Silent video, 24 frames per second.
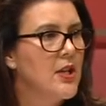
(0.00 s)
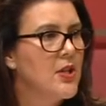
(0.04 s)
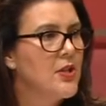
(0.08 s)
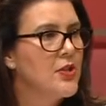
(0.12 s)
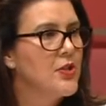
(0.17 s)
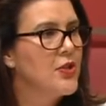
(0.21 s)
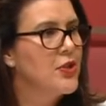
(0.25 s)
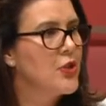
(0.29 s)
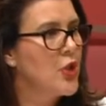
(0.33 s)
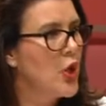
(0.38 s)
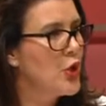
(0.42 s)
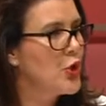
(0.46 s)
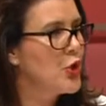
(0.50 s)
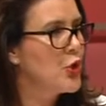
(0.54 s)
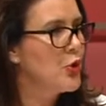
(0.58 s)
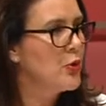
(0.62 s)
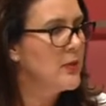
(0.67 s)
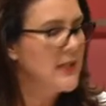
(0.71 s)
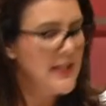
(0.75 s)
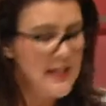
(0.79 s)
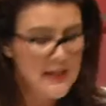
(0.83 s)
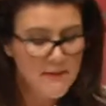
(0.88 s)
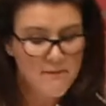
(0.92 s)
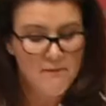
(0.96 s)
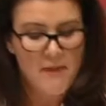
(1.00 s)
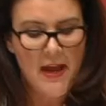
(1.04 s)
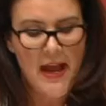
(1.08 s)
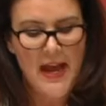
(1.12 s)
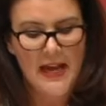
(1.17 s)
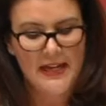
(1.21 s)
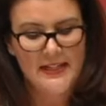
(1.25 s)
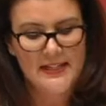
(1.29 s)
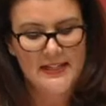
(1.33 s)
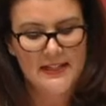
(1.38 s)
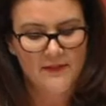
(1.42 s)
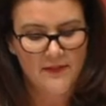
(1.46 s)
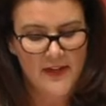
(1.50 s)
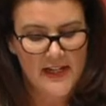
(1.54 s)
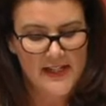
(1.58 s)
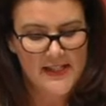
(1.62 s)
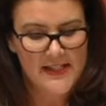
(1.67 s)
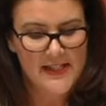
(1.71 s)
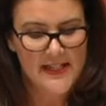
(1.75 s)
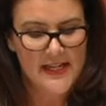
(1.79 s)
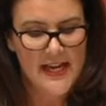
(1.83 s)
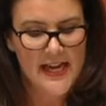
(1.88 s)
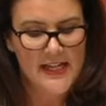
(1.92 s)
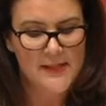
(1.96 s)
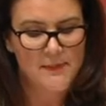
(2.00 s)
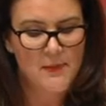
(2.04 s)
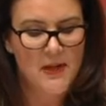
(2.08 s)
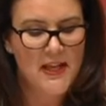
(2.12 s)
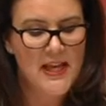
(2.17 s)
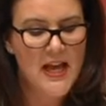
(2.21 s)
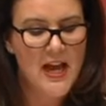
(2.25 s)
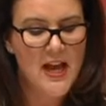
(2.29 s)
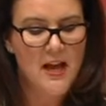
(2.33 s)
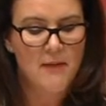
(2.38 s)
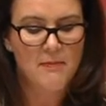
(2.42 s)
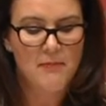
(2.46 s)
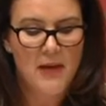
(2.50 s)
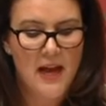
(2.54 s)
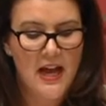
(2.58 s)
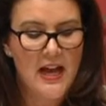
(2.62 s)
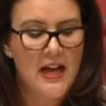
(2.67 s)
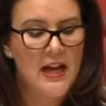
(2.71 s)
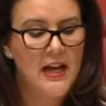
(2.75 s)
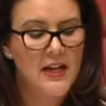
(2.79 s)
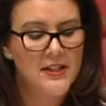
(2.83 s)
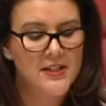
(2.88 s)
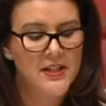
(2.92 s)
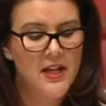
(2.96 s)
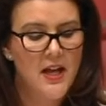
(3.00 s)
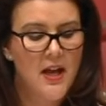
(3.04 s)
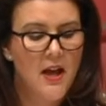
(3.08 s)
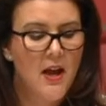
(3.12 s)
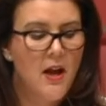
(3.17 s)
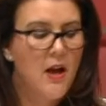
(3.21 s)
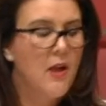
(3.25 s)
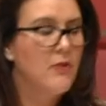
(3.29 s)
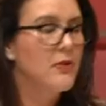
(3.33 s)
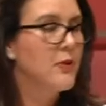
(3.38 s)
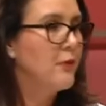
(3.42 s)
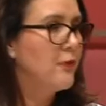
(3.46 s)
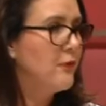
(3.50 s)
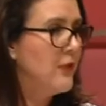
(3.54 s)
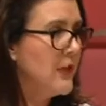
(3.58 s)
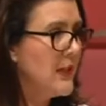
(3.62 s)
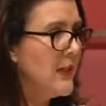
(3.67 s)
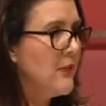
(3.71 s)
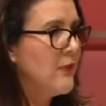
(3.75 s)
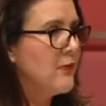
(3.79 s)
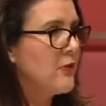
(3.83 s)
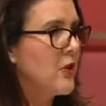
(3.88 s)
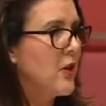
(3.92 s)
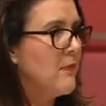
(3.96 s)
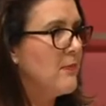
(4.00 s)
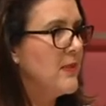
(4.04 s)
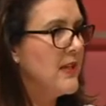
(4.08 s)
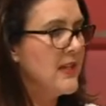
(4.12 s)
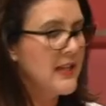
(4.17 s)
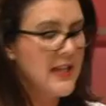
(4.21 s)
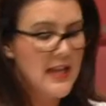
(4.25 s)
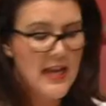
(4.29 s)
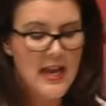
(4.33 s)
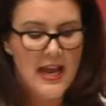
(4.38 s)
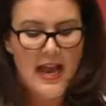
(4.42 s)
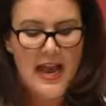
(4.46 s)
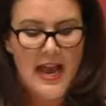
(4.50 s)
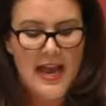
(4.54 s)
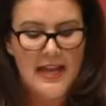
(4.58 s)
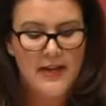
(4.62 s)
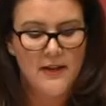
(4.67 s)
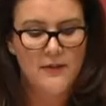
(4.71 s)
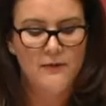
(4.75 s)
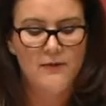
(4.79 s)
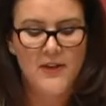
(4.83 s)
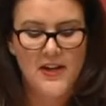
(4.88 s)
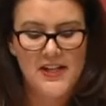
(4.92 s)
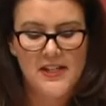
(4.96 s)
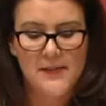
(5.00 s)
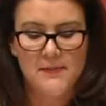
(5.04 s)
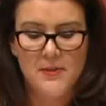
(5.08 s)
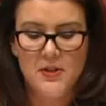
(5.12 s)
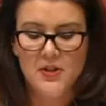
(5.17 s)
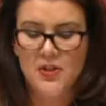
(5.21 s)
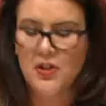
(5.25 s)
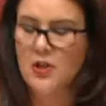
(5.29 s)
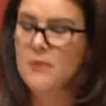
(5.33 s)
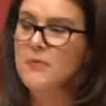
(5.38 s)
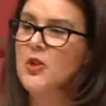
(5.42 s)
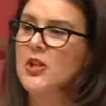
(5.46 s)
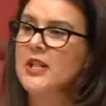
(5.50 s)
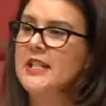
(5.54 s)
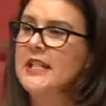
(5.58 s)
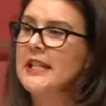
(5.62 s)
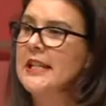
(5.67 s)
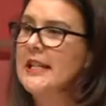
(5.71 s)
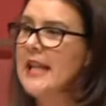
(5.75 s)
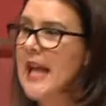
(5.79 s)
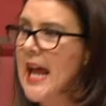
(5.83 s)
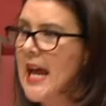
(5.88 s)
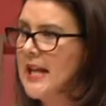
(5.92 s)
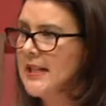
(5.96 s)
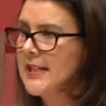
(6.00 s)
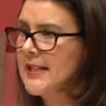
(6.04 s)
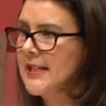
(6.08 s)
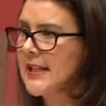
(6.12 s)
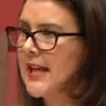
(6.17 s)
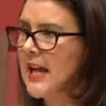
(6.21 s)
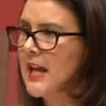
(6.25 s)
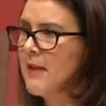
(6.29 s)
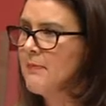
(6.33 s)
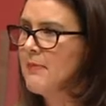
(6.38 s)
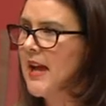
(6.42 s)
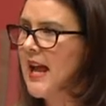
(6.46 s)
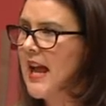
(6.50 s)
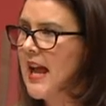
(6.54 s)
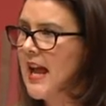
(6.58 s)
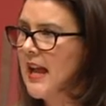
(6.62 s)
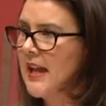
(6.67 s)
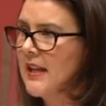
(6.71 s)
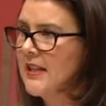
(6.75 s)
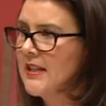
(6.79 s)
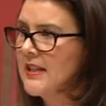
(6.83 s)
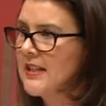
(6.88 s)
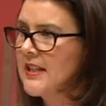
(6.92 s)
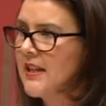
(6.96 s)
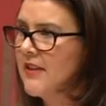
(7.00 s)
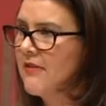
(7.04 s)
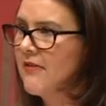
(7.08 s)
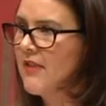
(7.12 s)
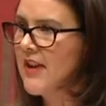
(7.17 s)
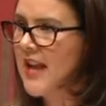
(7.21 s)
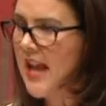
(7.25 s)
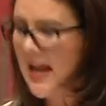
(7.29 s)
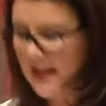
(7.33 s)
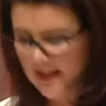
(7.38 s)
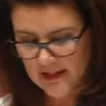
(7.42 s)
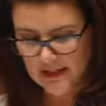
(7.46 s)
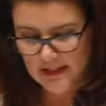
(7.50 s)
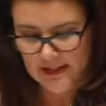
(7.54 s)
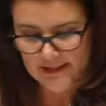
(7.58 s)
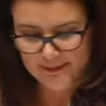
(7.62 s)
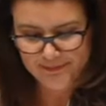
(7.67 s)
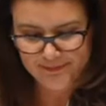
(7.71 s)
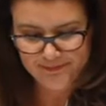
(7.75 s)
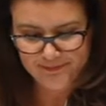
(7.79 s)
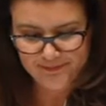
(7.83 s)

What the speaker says: social impact investing has become part of the philanthropic and investment community landscape and vernacular.